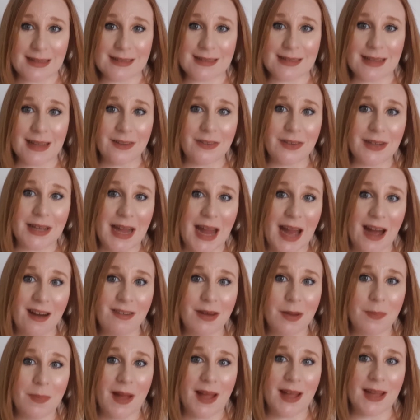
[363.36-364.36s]
sitting on a
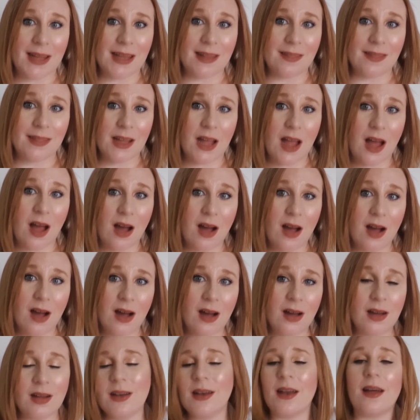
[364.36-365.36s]
carrier bag in the
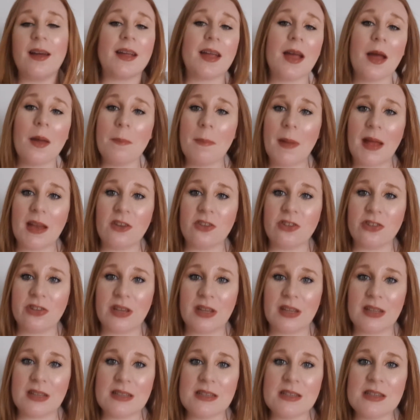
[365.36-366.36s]
car. Like I
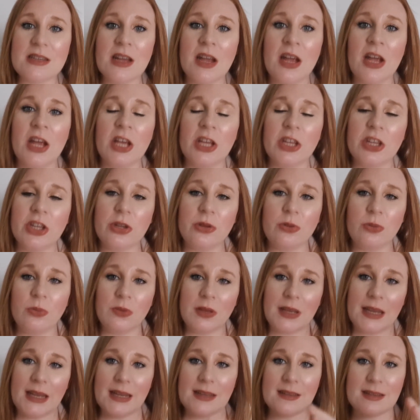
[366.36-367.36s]
mentioned, you
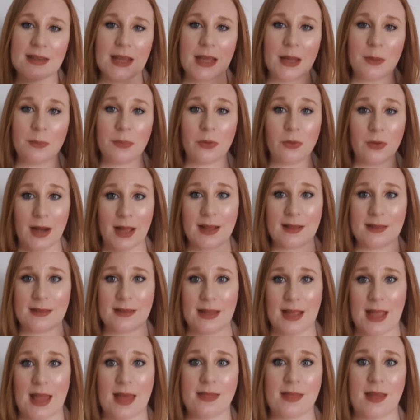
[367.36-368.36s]
need to keep your legs
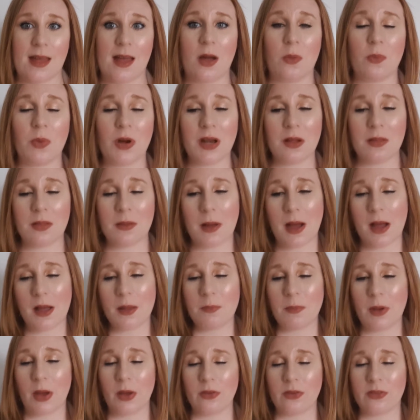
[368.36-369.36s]
together, and one of my
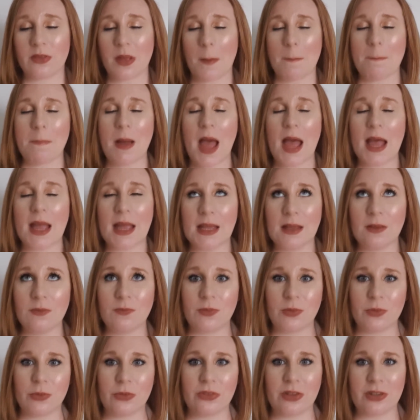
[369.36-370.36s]
most
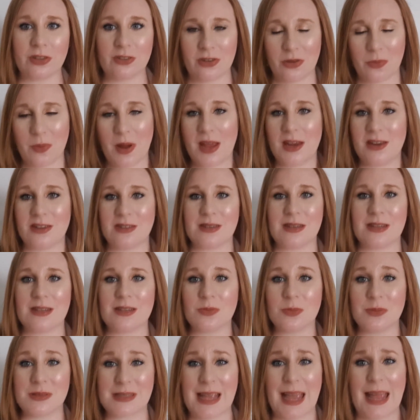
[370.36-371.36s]
painful
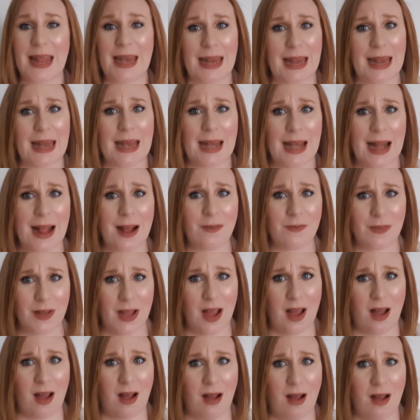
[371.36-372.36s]
situations was getting in and out of a
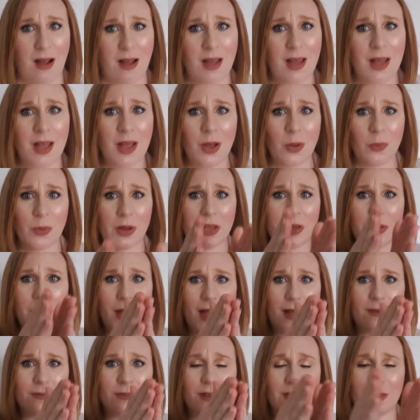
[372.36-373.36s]
car where you
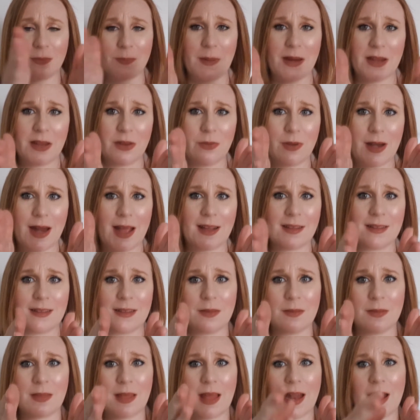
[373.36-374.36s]
have to split your legs
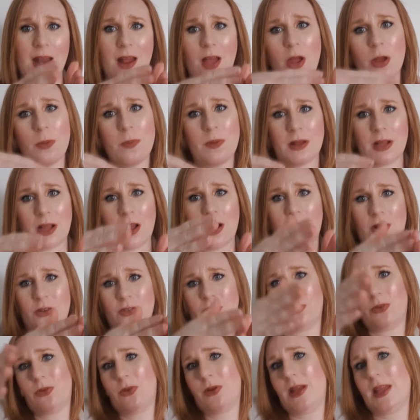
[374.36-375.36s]
to then open the car
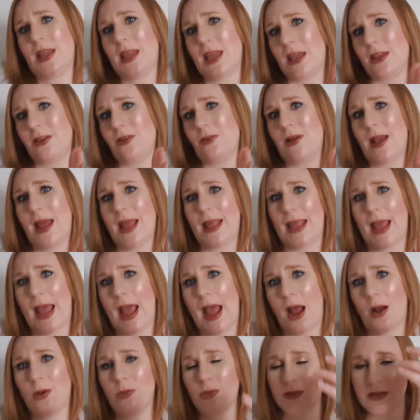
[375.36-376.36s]
door and get your leg
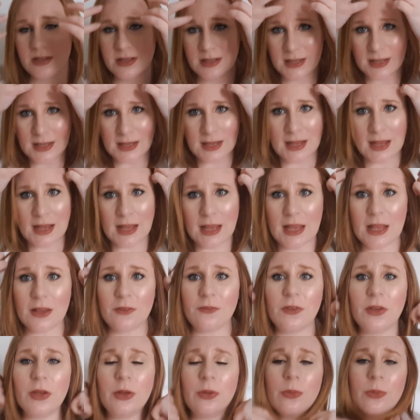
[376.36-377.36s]
out.
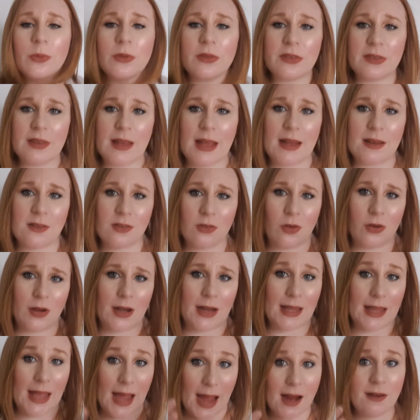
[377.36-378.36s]
If you sit on a
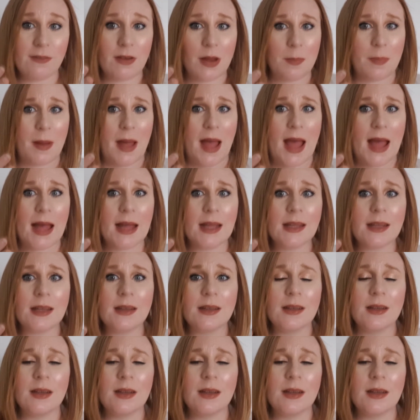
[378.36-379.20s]
carrier bag